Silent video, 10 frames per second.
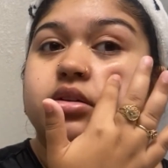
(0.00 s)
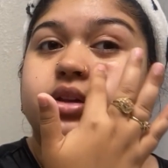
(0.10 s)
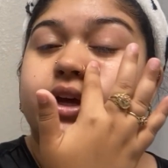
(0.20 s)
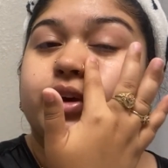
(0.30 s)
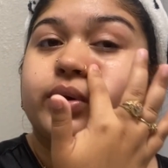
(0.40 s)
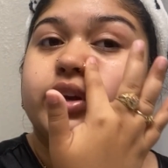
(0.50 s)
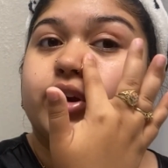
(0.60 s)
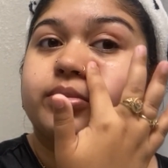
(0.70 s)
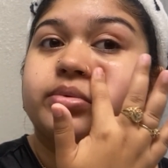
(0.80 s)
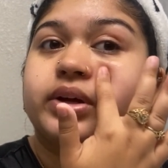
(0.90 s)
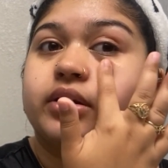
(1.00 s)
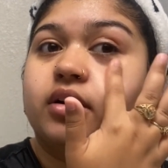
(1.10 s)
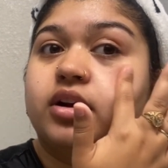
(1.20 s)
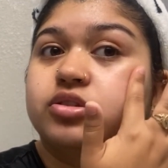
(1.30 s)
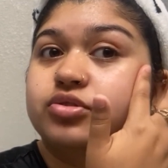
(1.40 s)
like, you can dermaplane
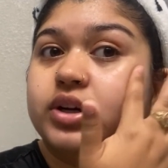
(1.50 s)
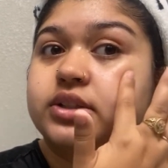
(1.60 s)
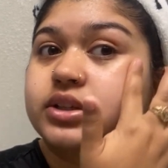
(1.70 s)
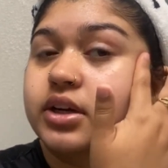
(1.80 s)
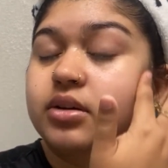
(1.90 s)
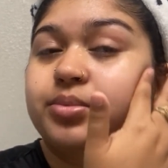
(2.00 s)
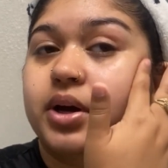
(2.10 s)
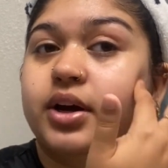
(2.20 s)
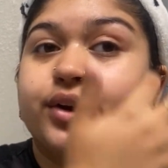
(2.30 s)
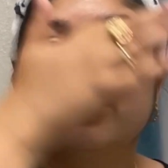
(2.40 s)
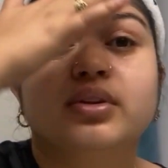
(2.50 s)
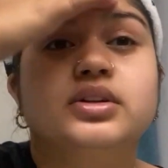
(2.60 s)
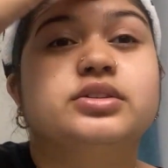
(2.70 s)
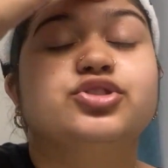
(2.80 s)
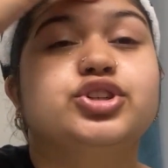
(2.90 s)
on dry skin, but I don't really
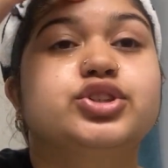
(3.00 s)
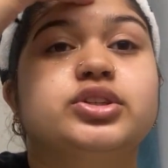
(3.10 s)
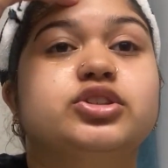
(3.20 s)
suggest it,